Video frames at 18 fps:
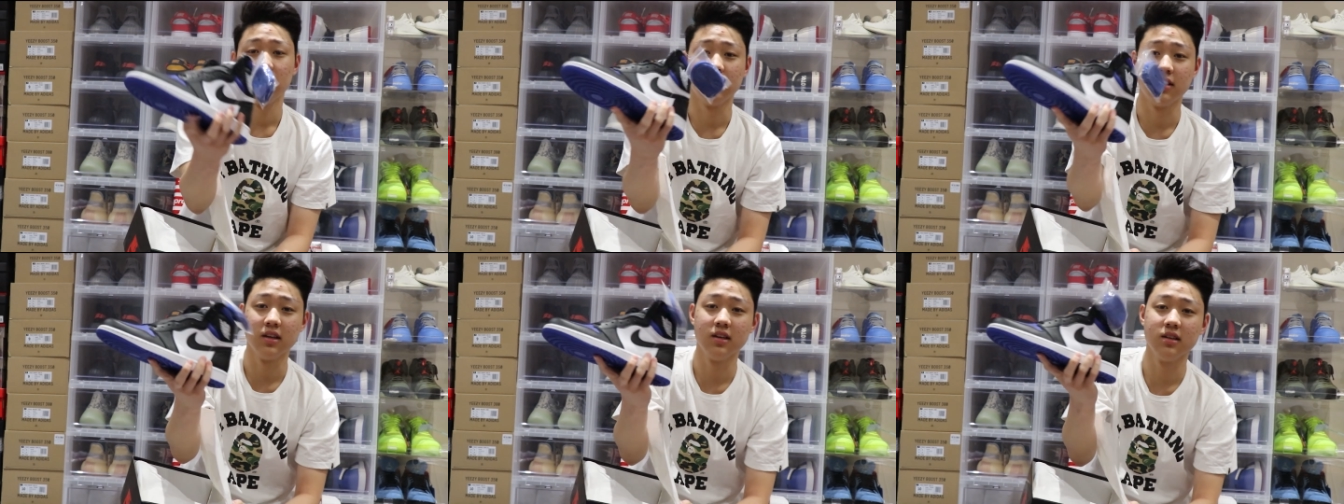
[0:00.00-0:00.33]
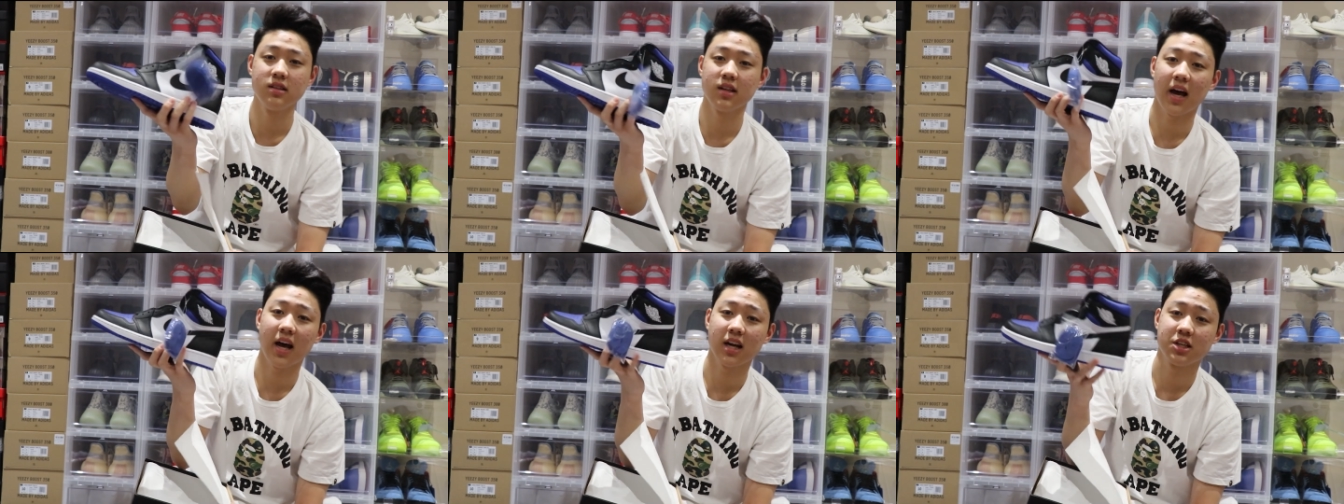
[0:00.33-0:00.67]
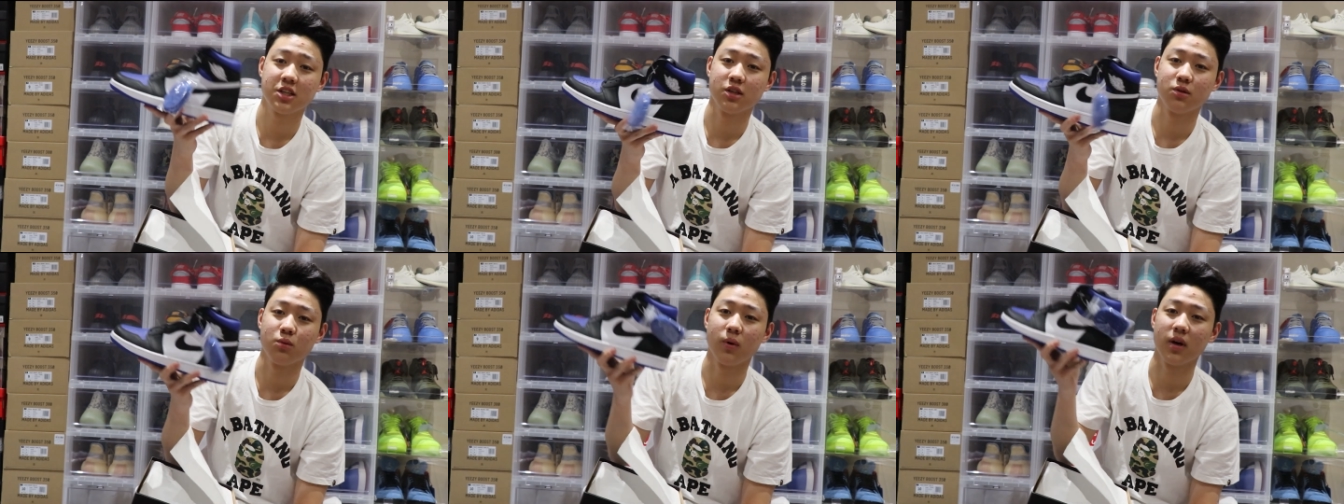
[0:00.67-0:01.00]
These
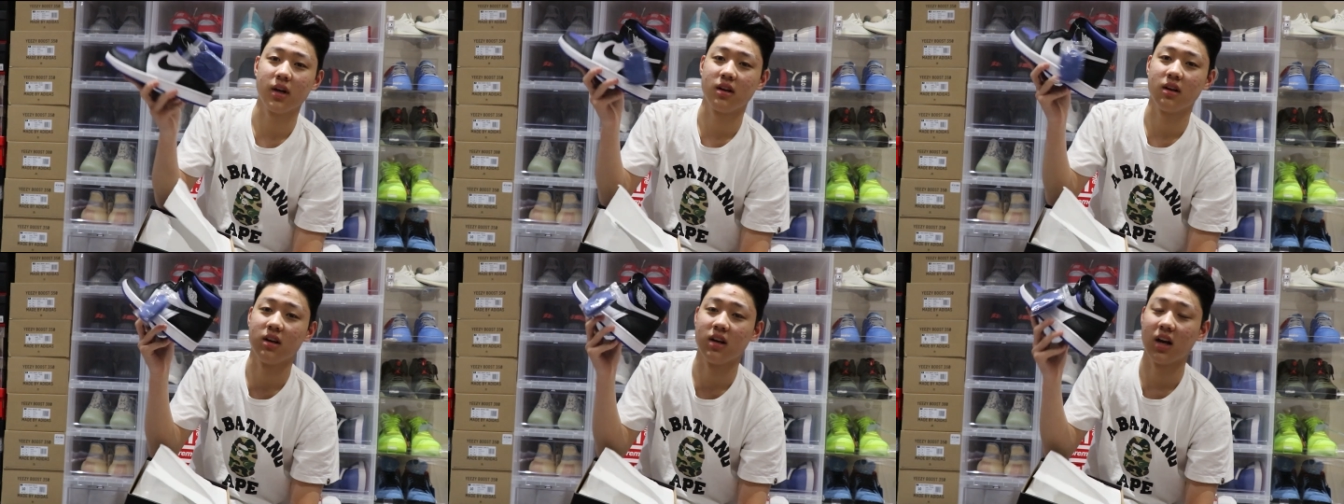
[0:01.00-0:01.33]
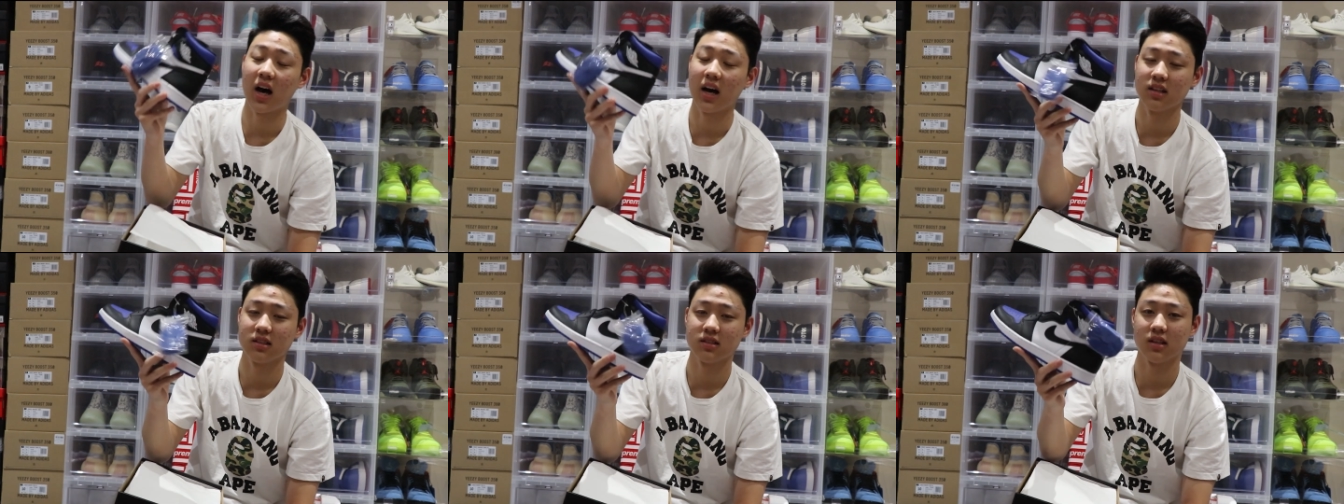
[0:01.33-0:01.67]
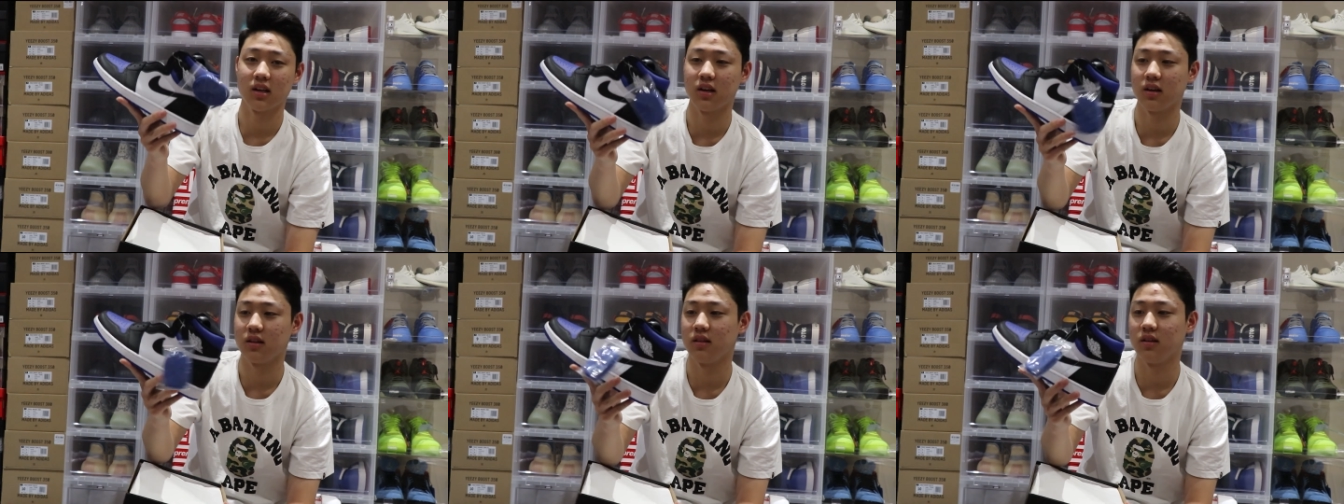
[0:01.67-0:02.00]
actually went
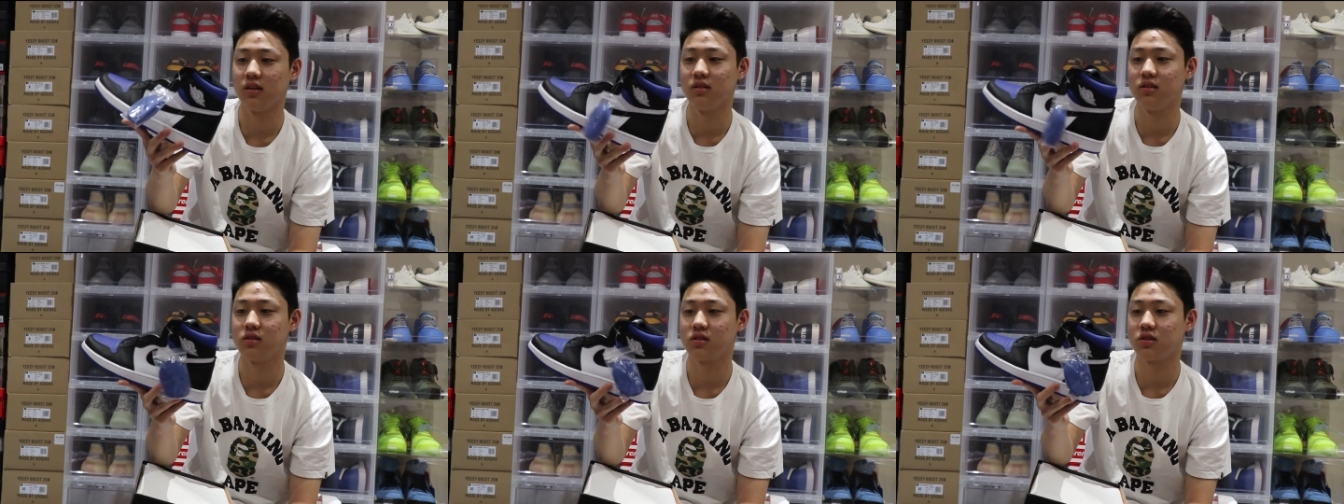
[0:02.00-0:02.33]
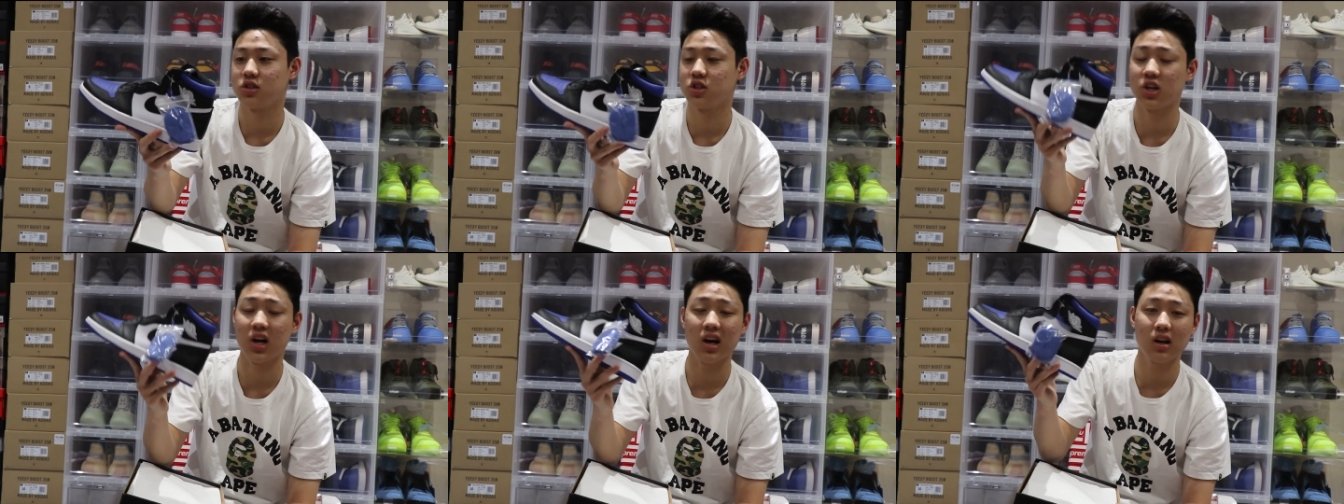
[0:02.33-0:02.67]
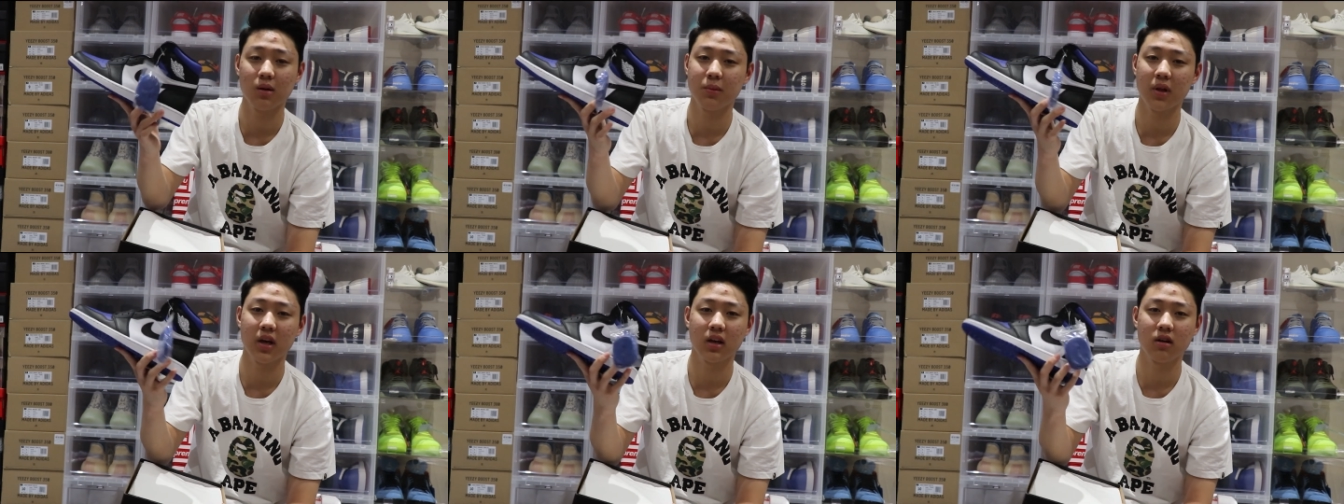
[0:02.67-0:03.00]
NASA. These shot
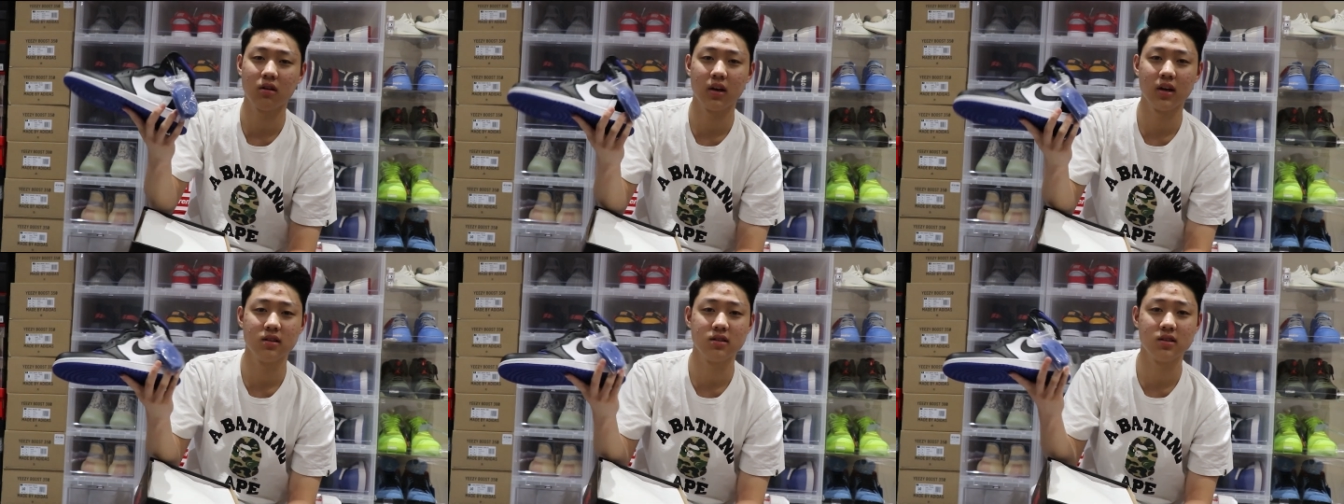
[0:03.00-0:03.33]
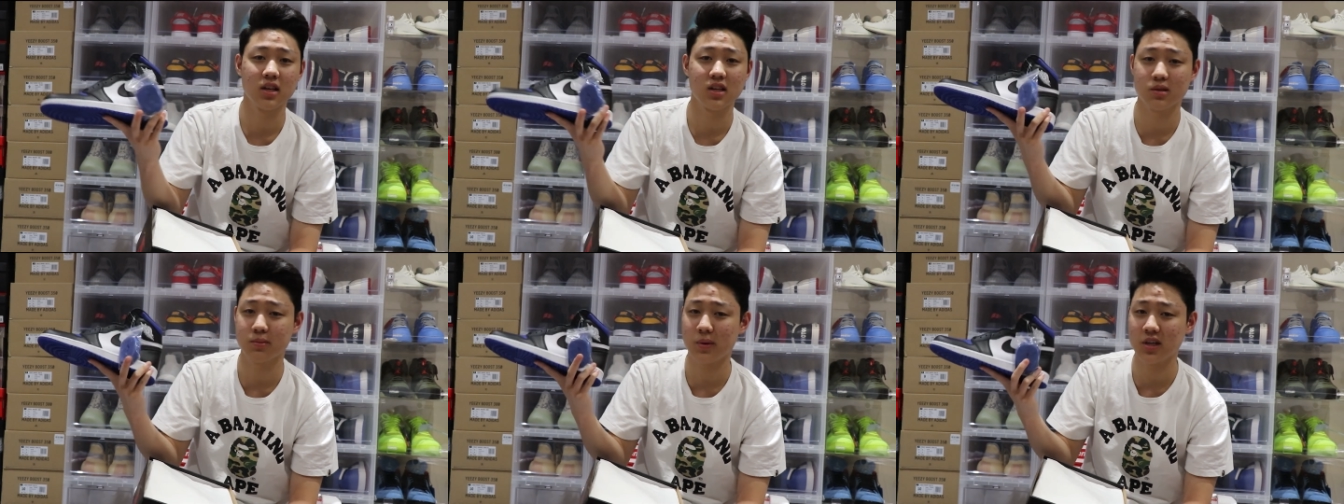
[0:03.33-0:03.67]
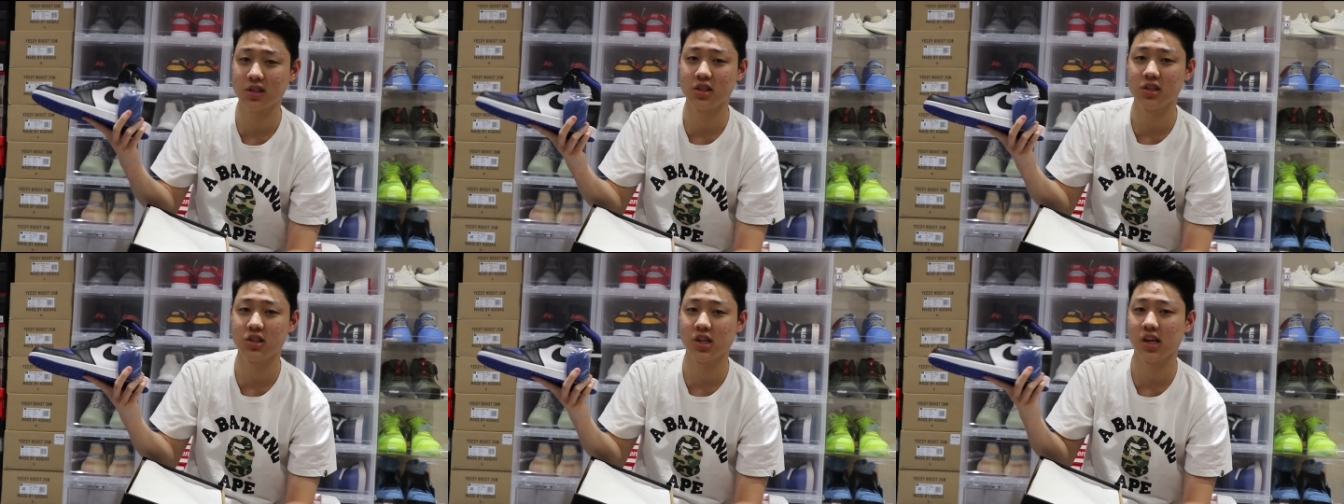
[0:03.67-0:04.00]
up like crazy,
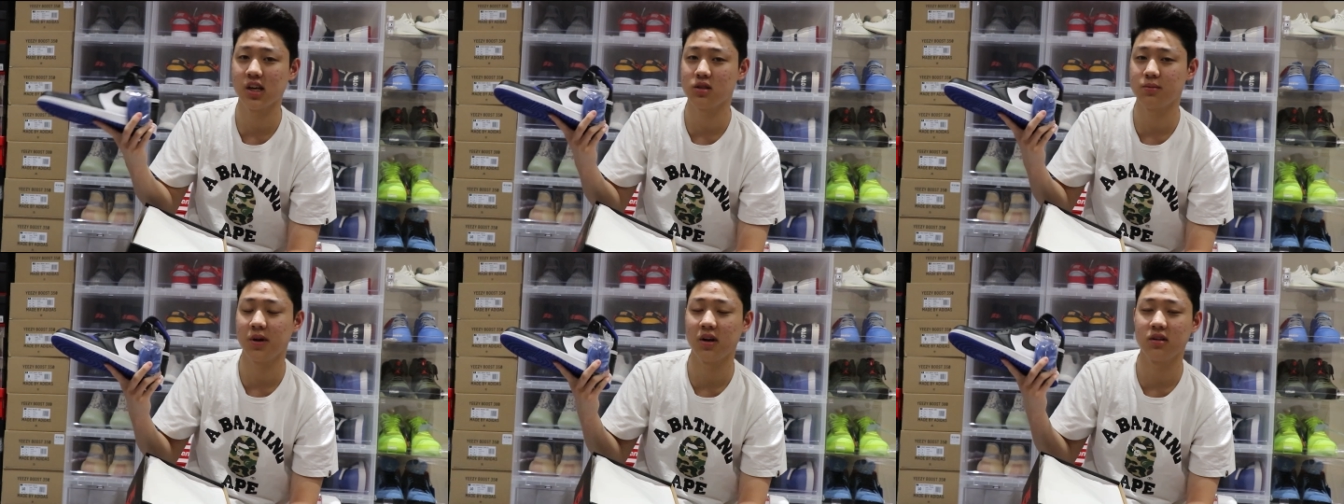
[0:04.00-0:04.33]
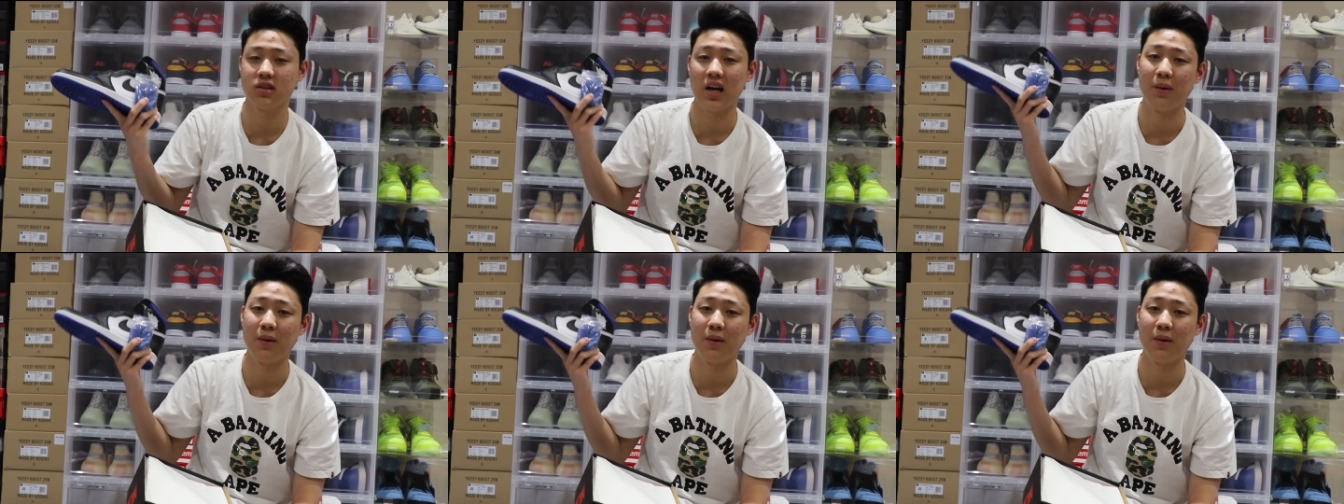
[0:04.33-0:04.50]
especially GS pairs.